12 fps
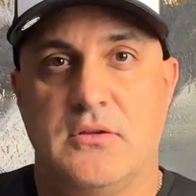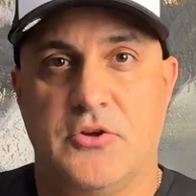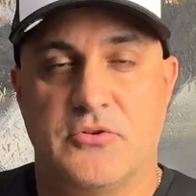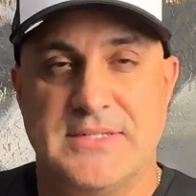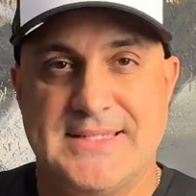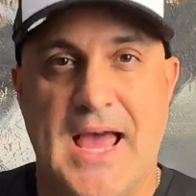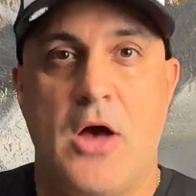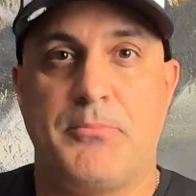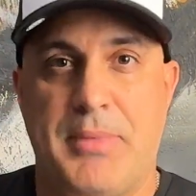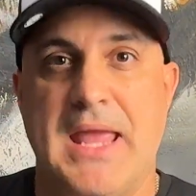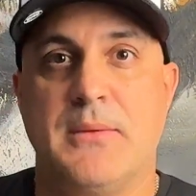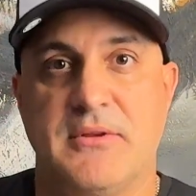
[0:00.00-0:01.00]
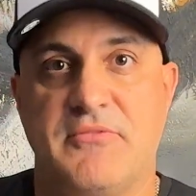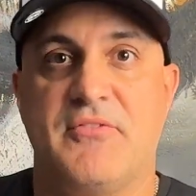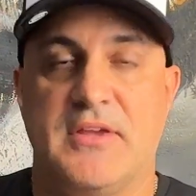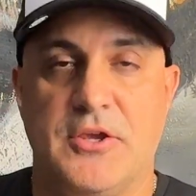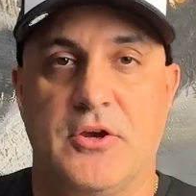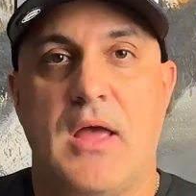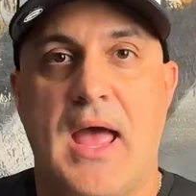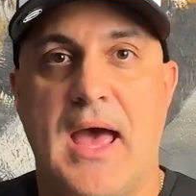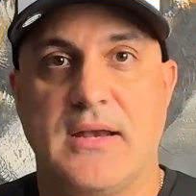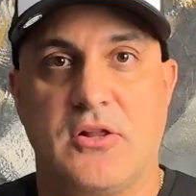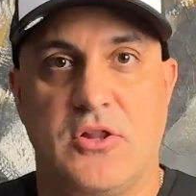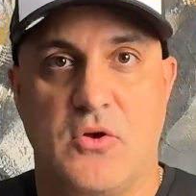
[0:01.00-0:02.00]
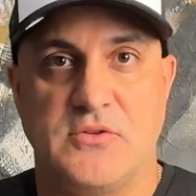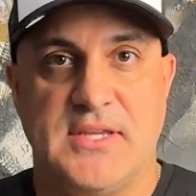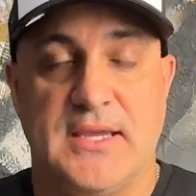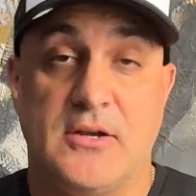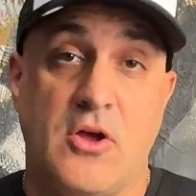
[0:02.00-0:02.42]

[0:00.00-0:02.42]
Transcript: your down payment figure at closing,